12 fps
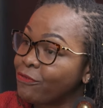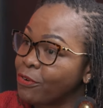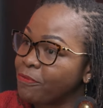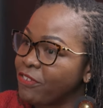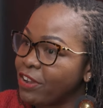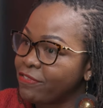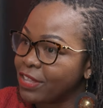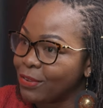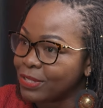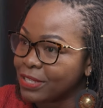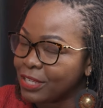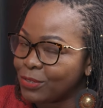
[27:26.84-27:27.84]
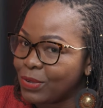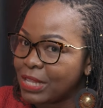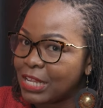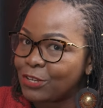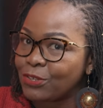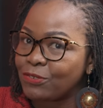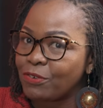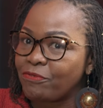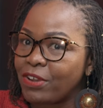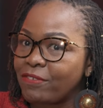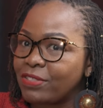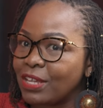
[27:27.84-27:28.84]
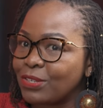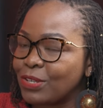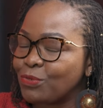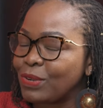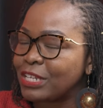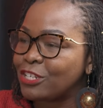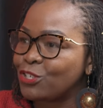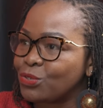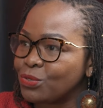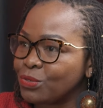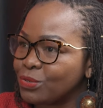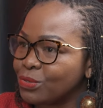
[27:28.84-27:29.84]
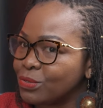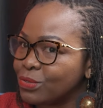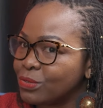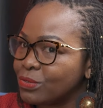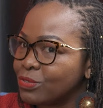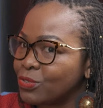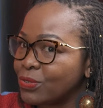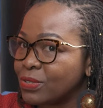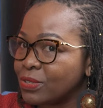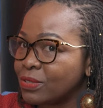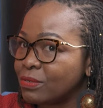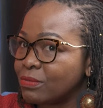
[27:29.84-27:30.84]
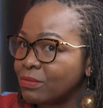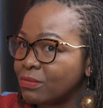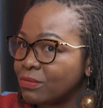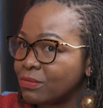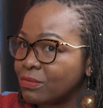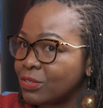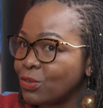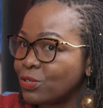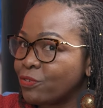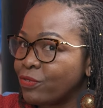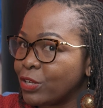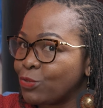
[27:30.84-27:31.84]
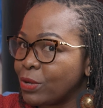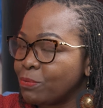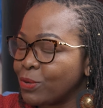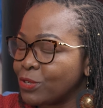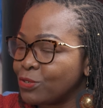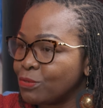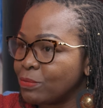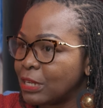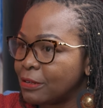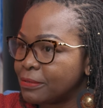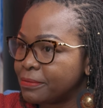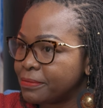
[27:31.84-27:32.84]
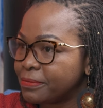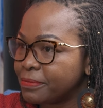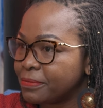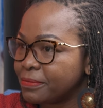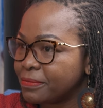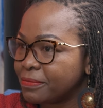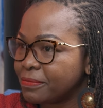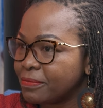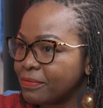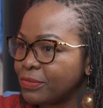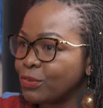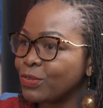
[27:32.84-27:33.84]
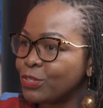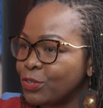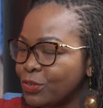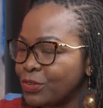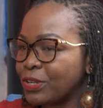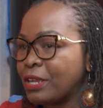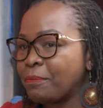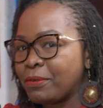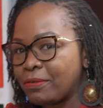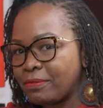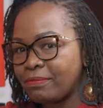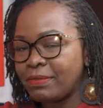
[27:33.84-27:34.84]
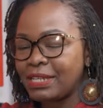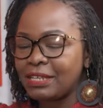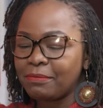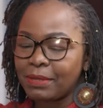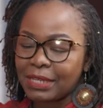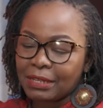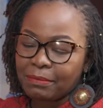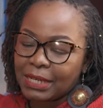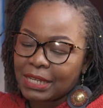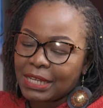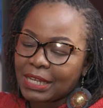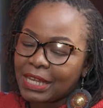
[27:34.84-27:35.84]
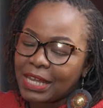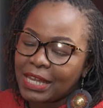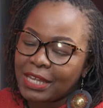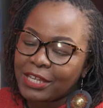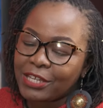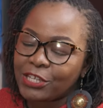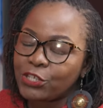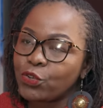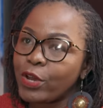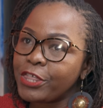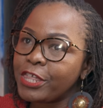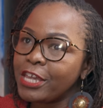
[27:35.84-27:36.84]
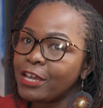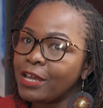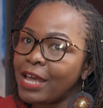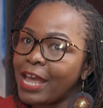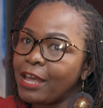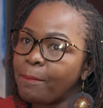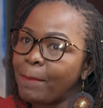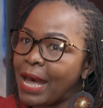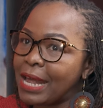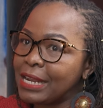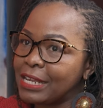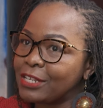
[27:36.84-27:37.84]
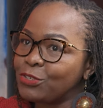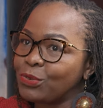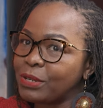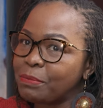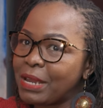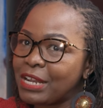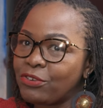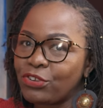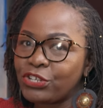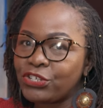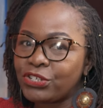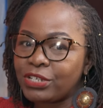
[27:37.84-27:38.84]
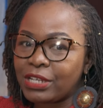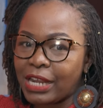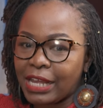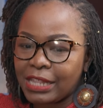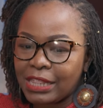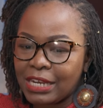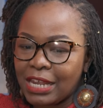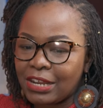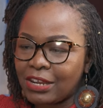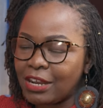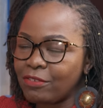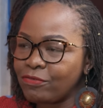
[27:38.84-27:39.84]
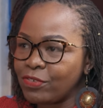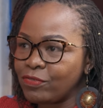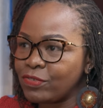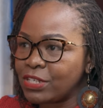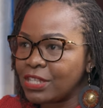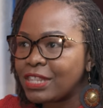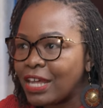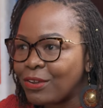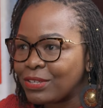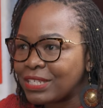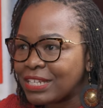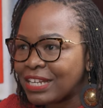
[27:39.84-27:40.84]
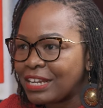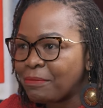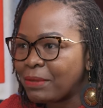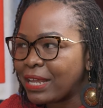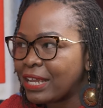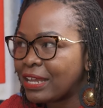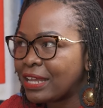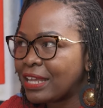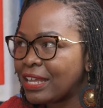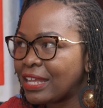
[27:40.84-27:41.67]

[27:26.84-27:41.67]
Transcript: were from 5,000. There's one that was from 5,000 went to, it was sold off at 1.2 million. Wow. Because you know you keep on bidding, bidding, bidding. Mm. So I think I panicked when mine reached like three hundred and fifty thousand, and I'm like,